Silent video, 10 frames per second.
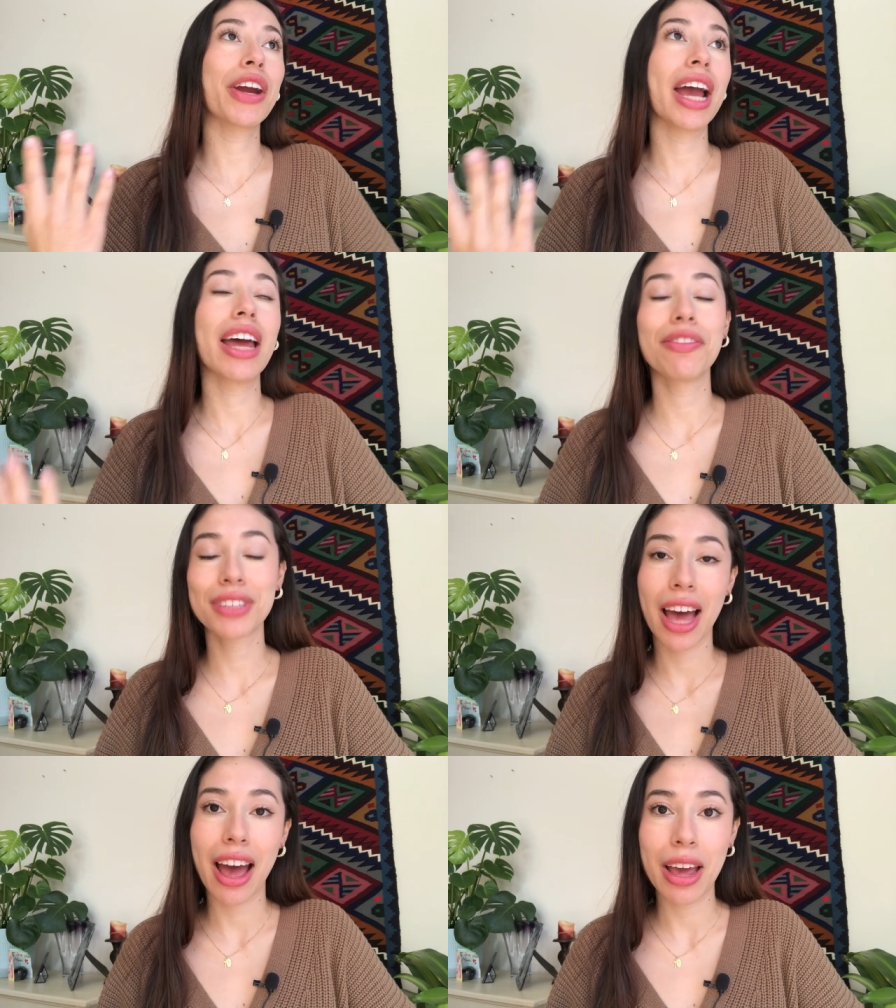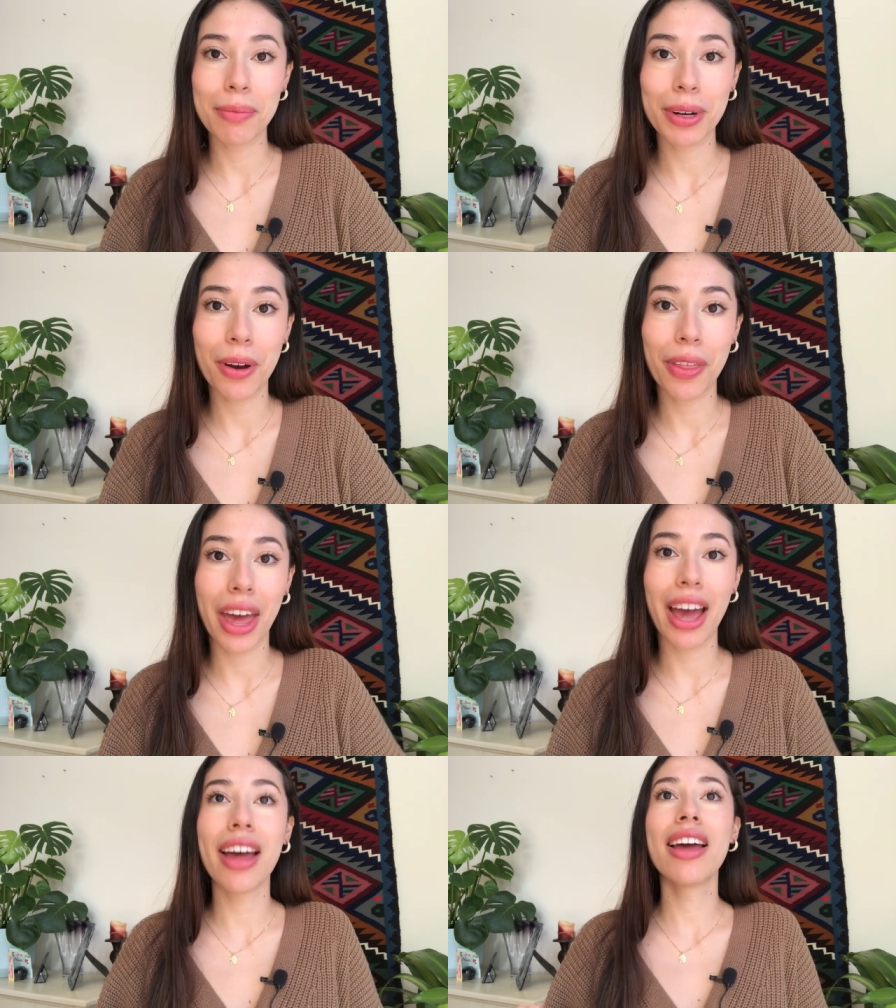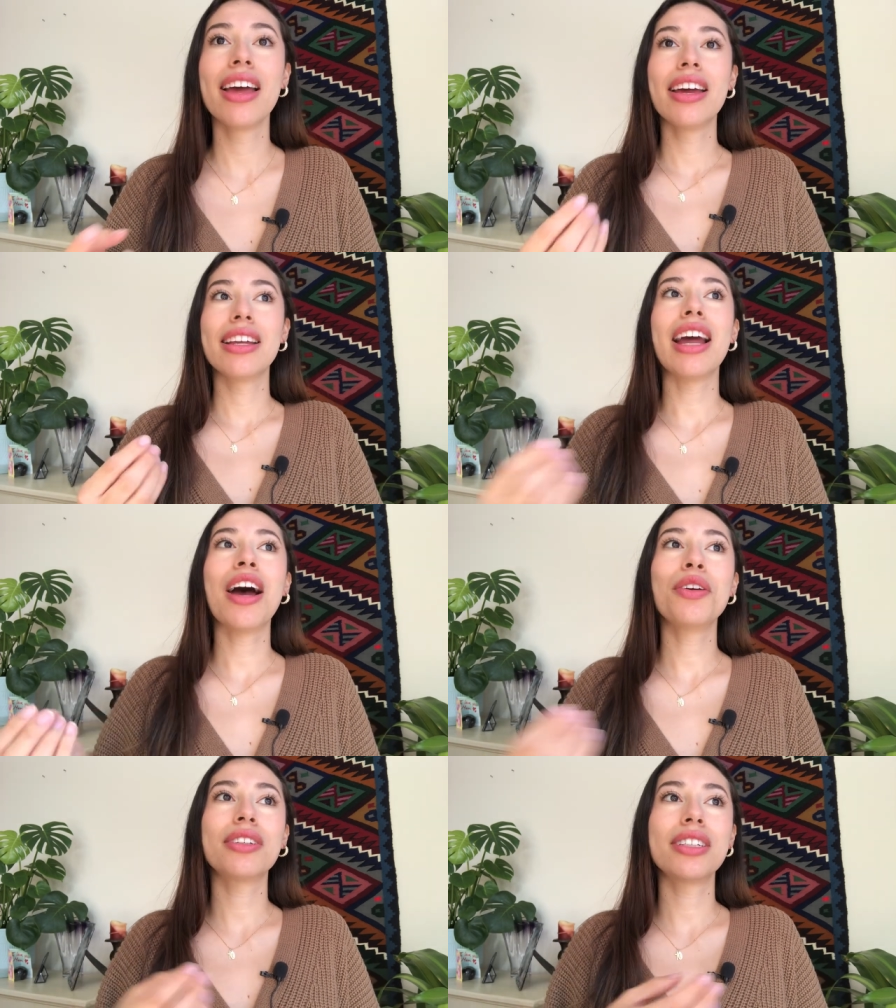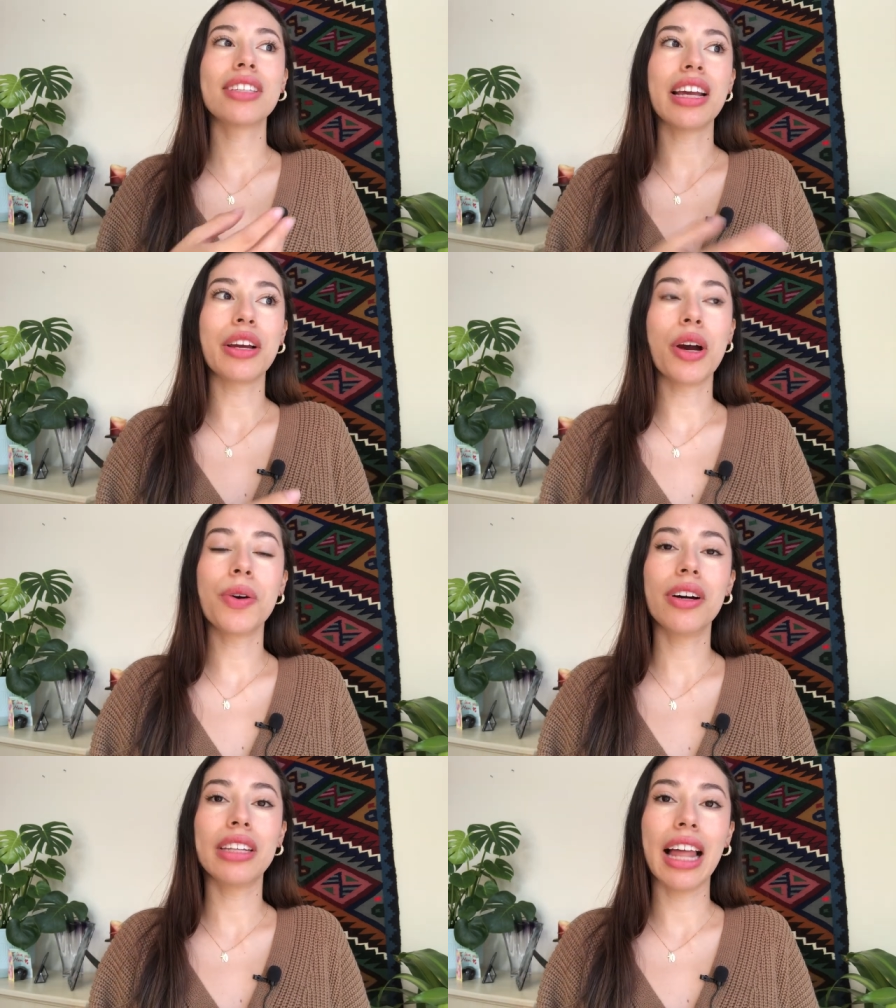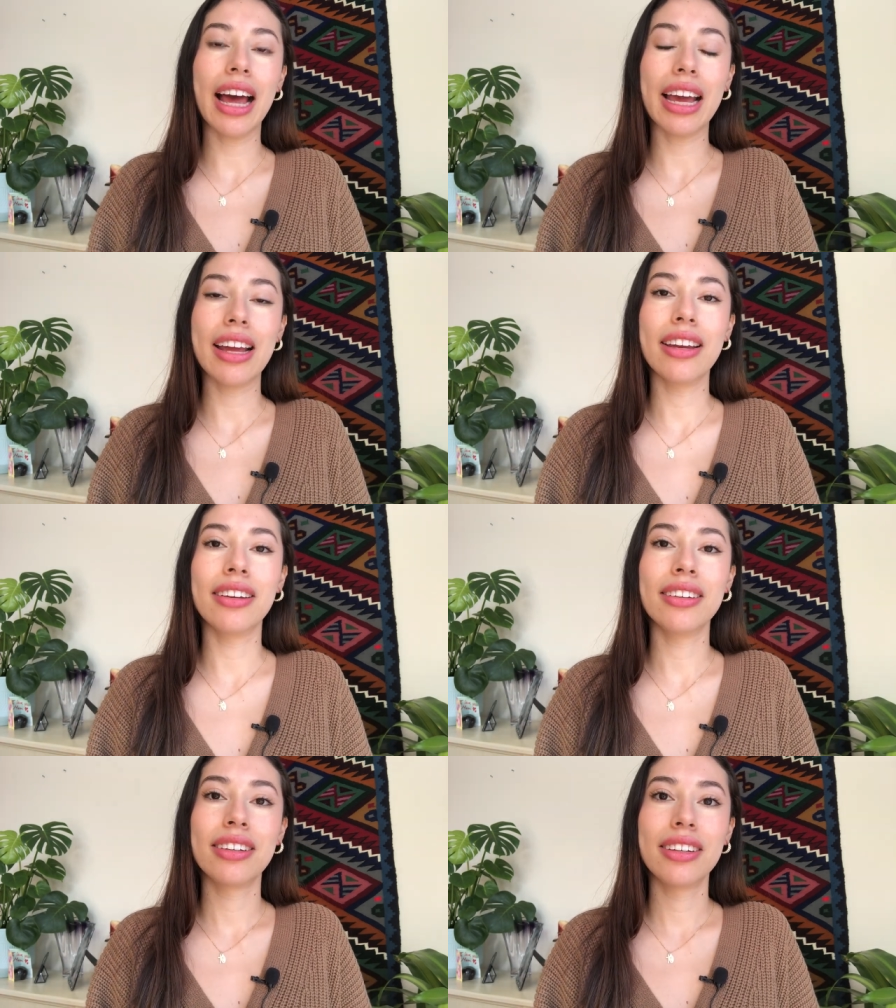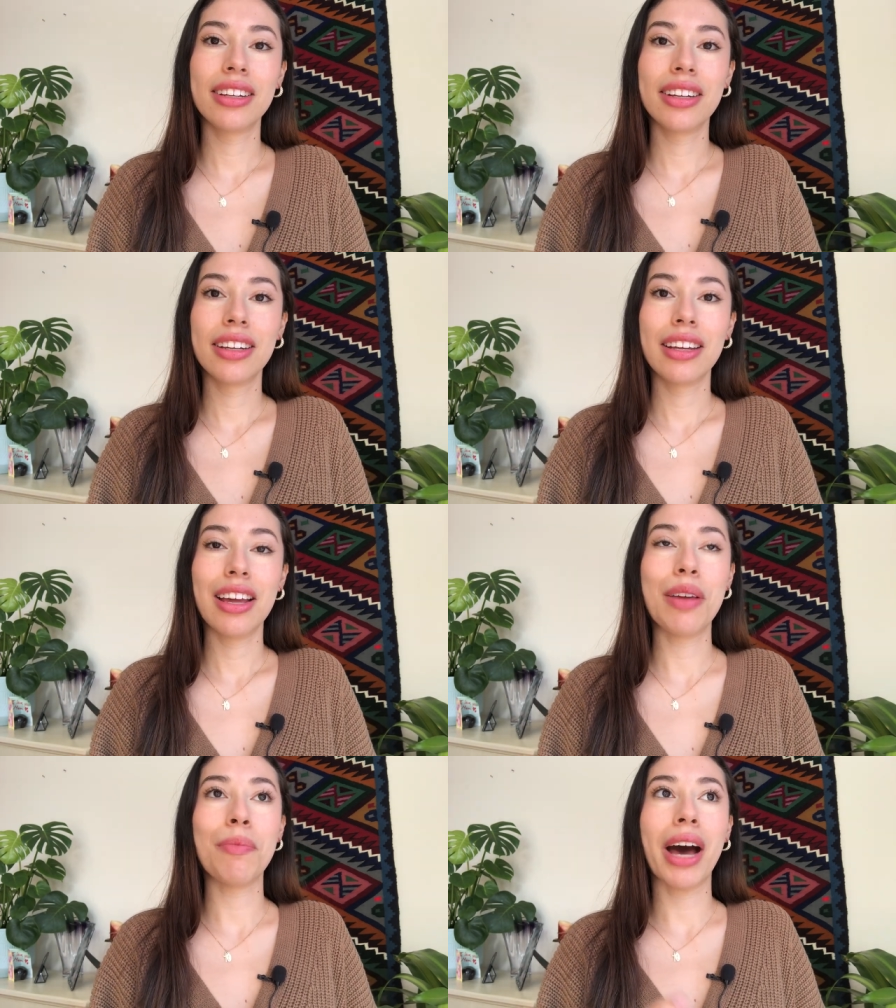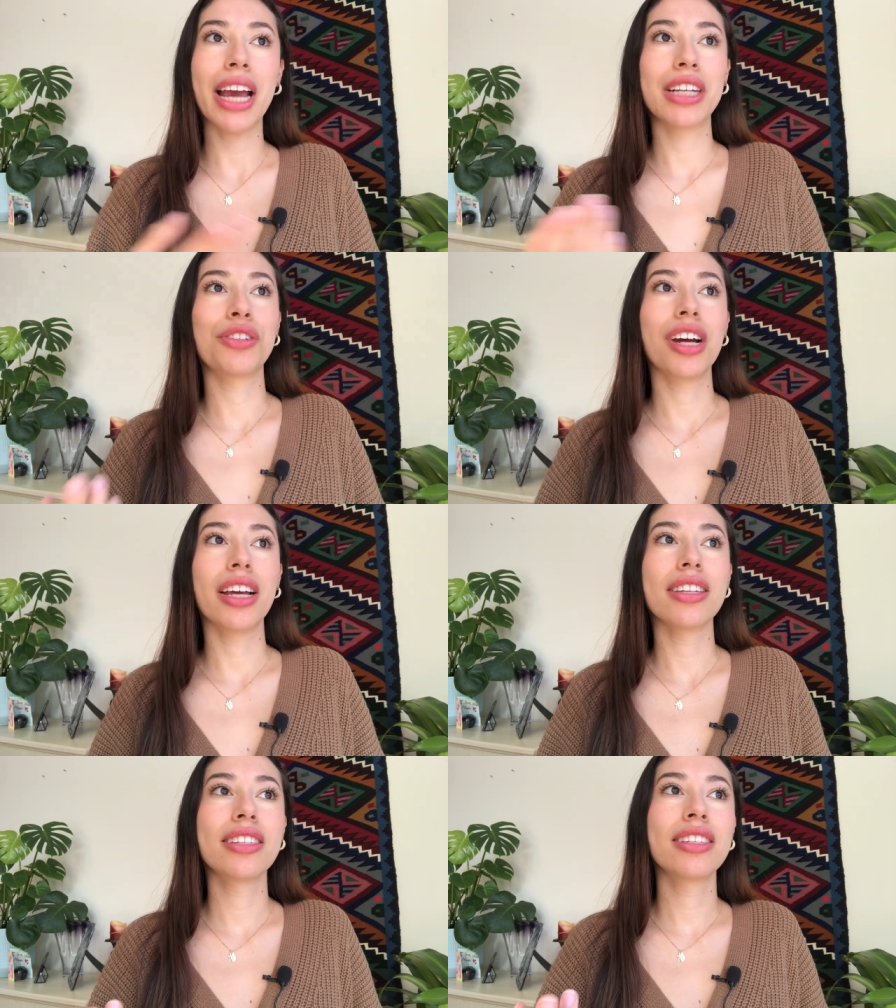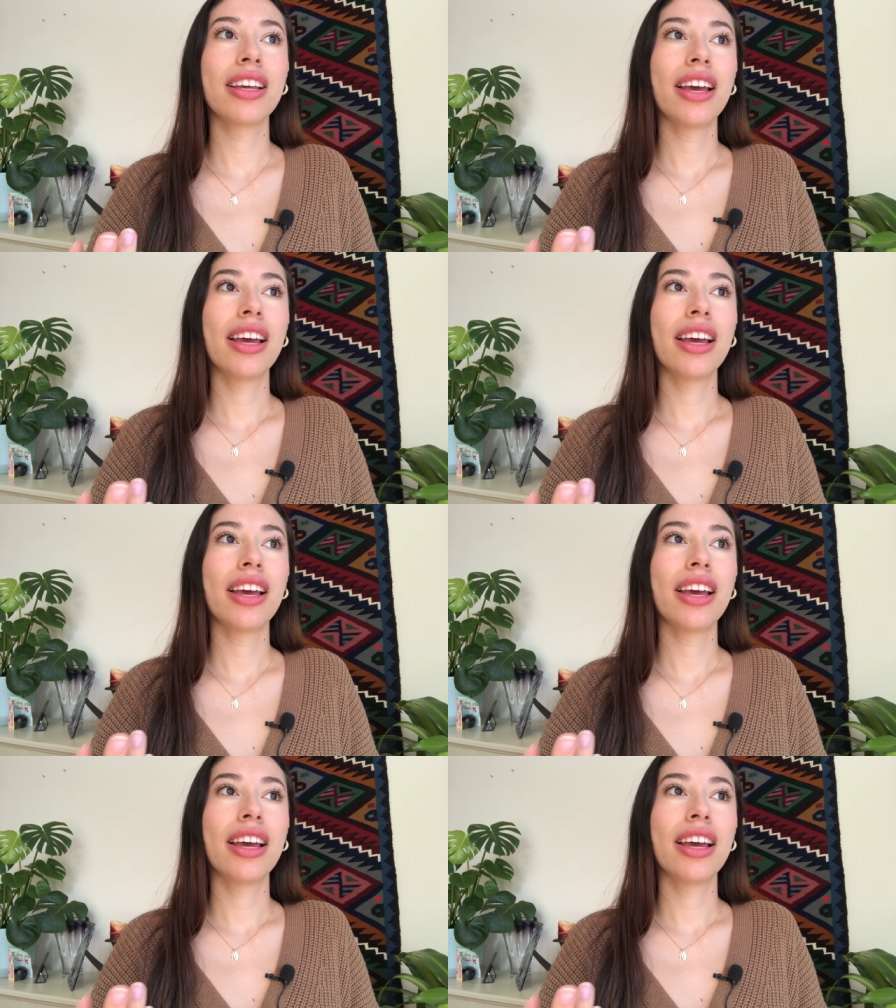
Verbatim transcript: ahead of time and all that. Now you can just like go online and buy a dress.